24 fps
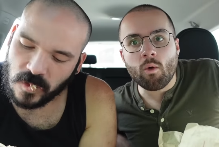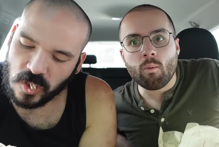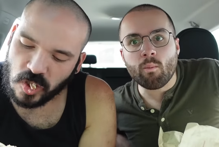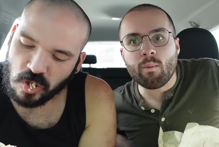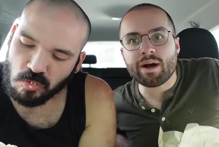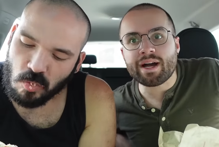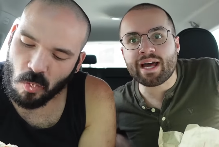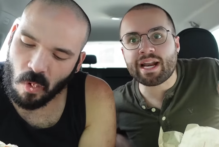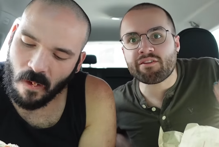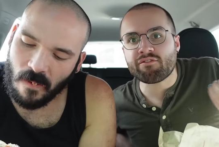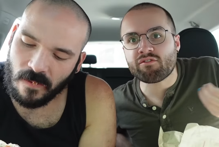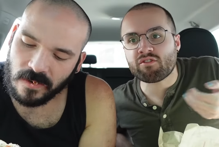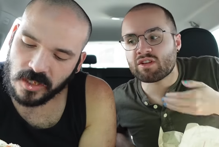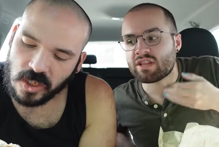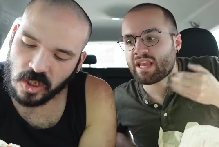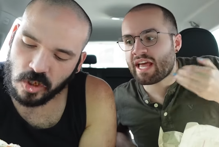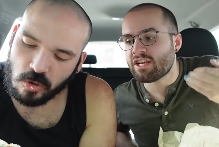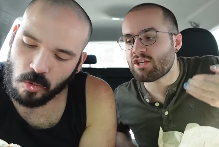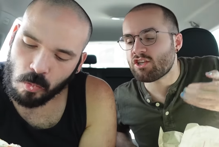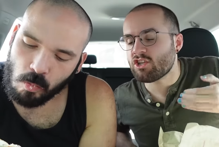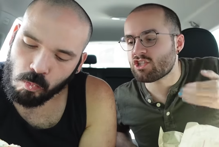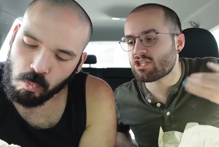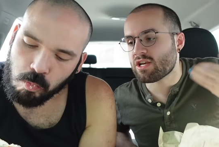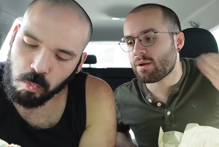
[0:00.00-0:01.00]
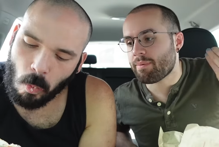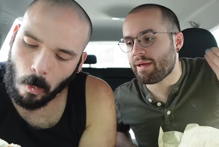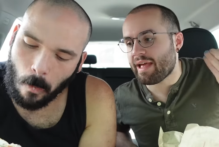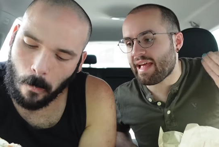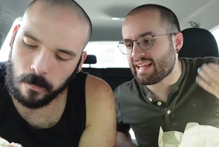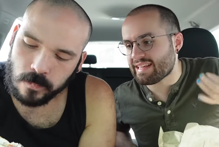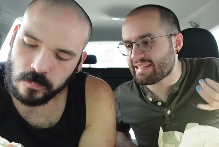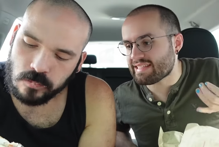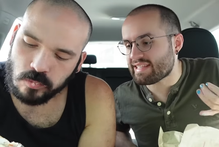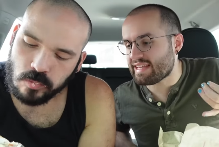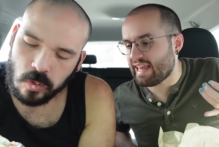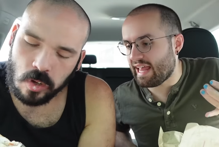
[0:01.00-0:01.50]
Speaker 1: What kind of relationship
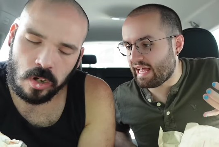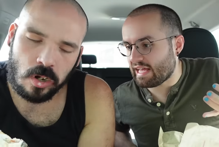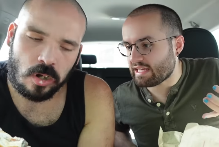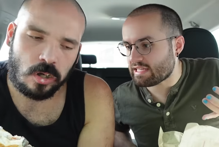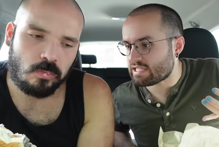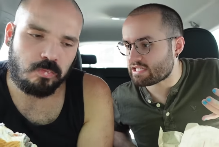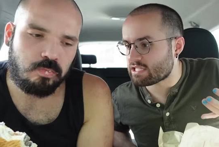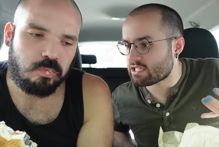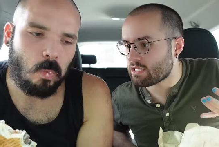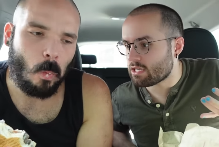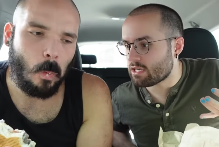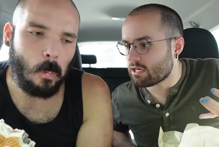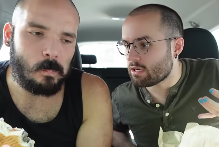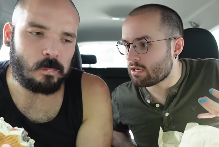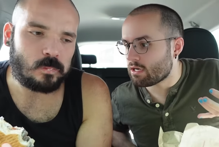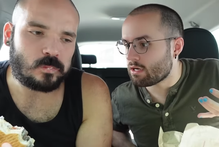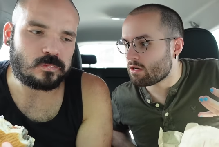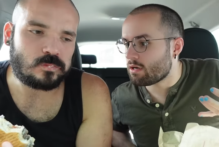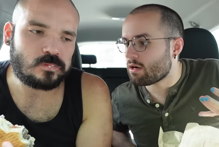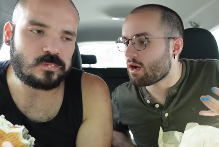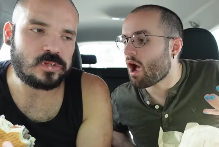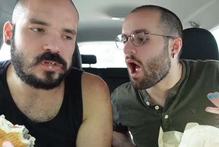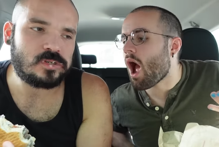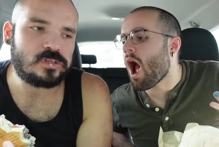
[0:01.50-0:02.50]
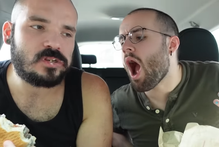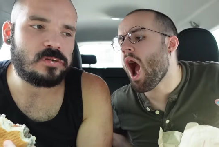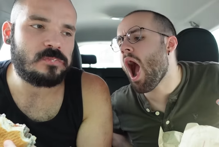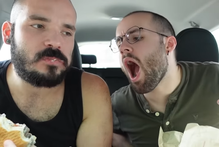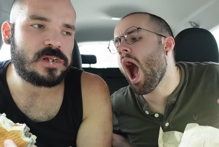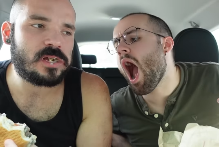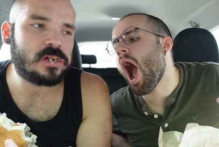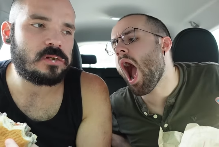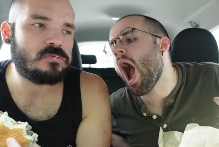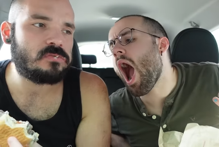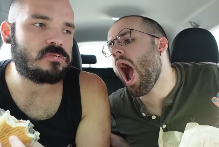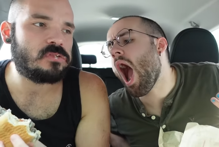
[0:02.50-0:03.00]
is this? Oh, this is the
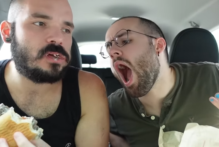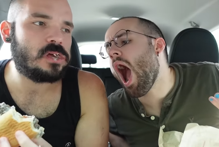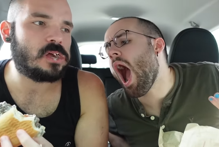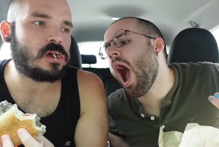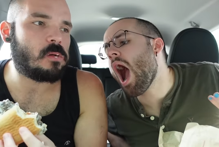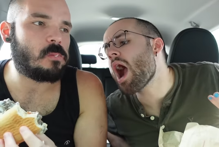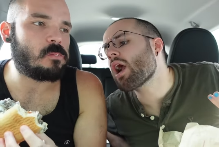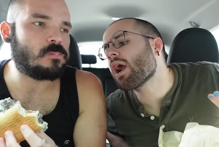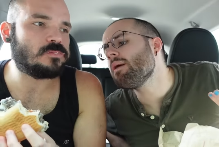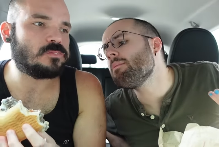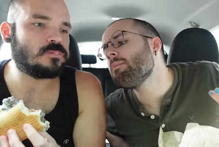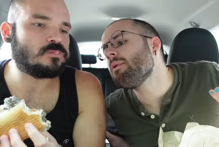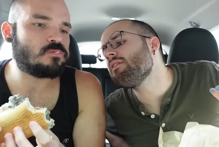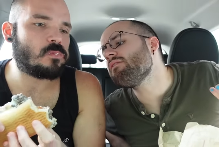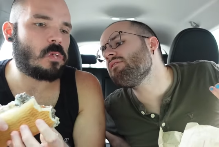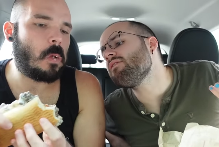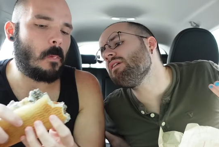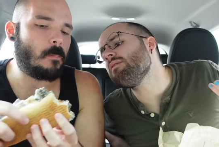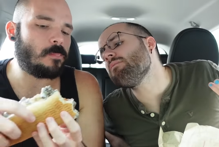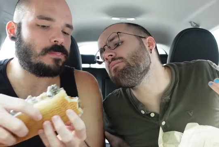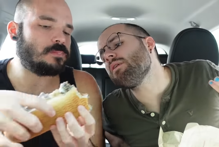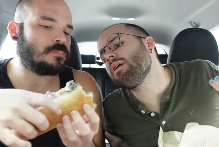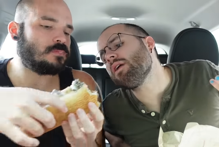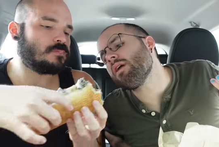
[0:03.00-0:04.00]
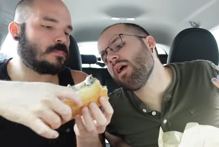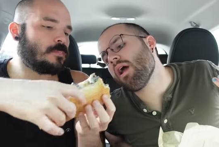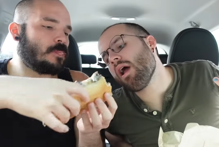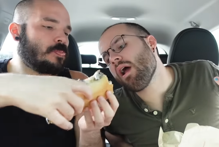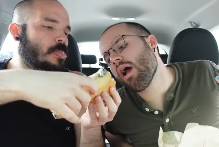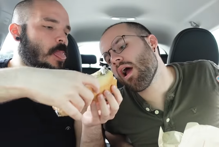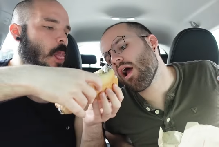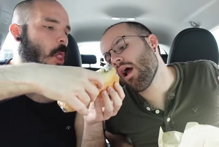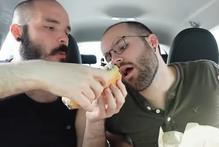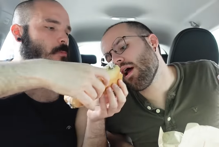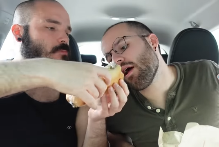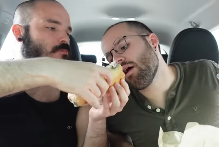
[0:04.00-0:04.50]
Speaker 2: bacon thing.
Speaker 1: Come on, feed me.
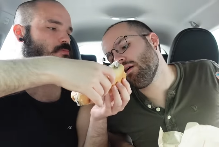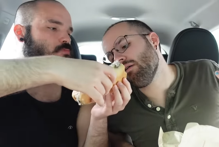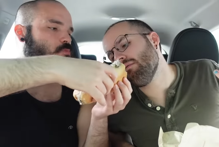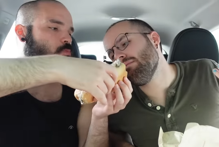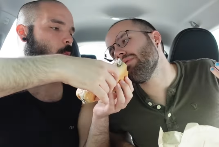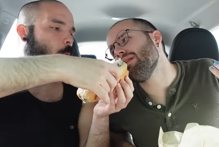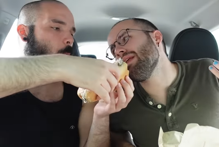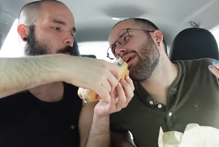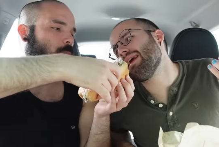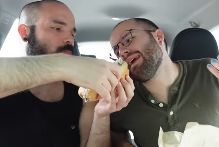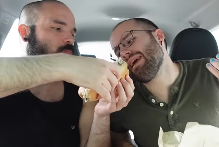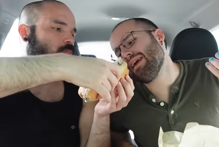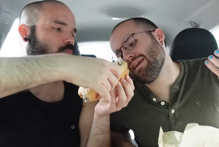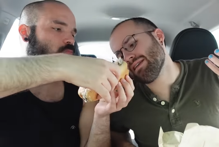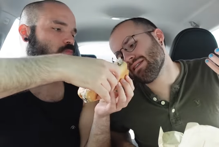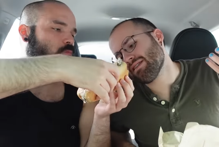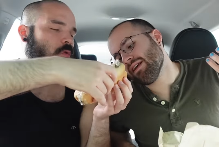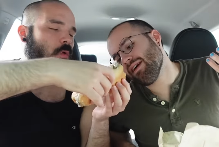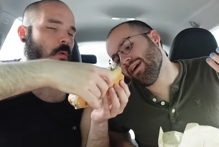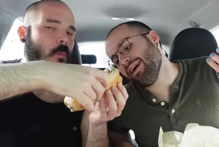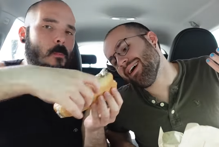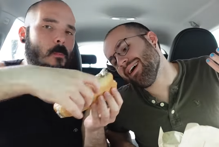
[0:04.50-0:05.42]
Please.